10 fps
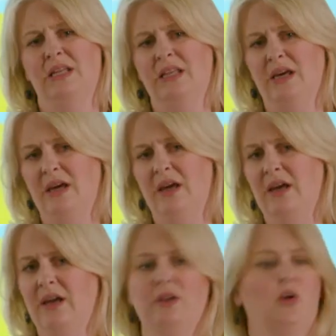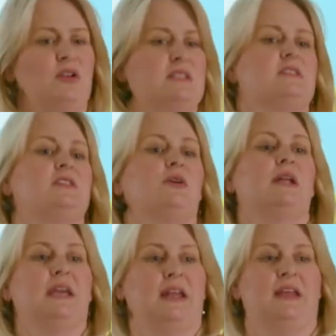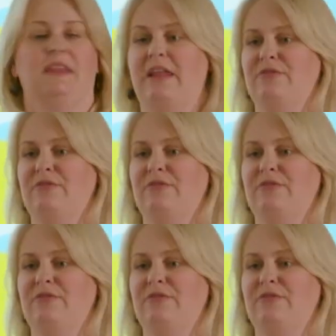They're not necessarily getting that